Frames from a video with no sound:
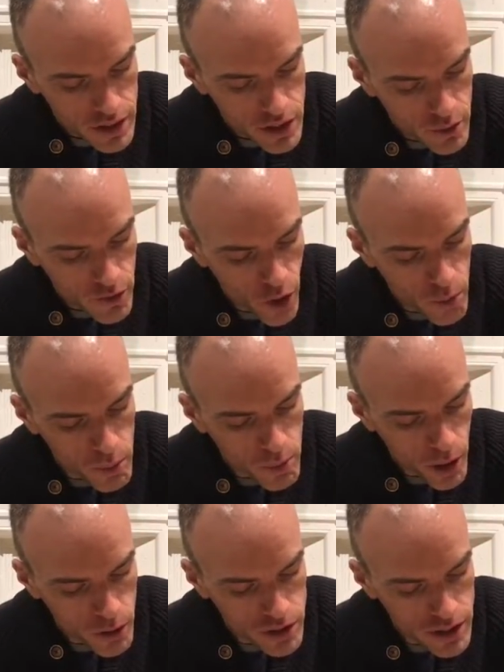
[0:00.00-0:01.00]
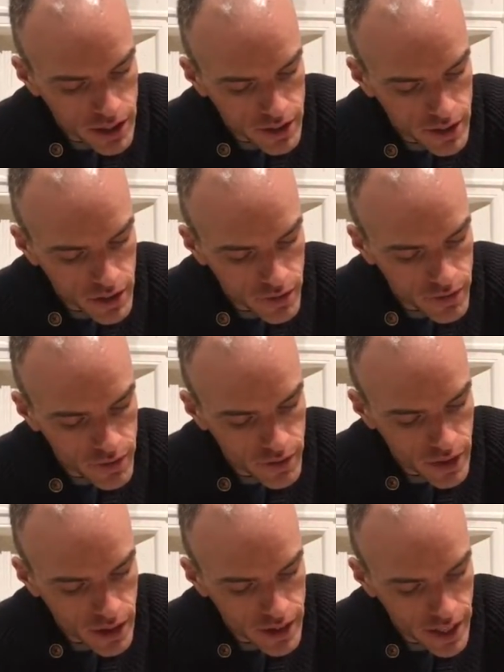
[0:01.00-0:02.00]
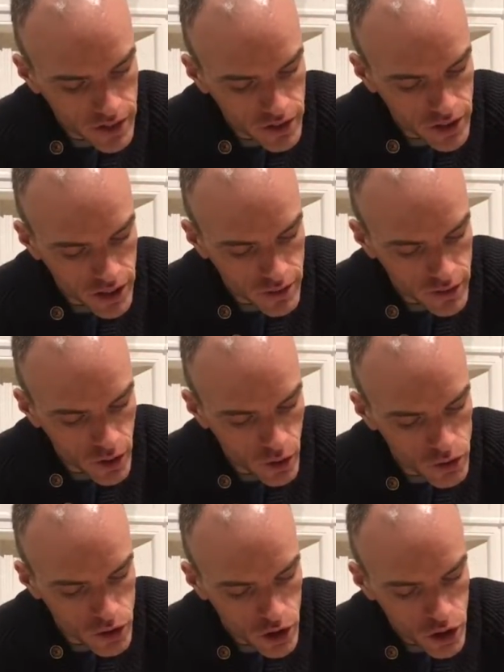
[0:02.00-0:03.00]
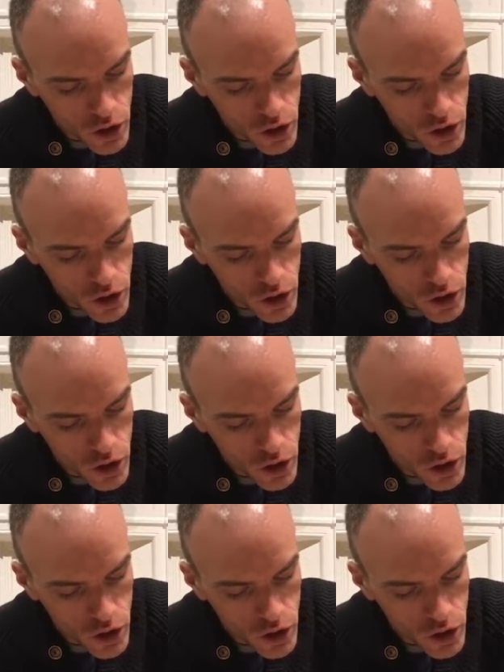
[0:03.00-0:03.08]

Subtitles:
The formal processes are necessary for those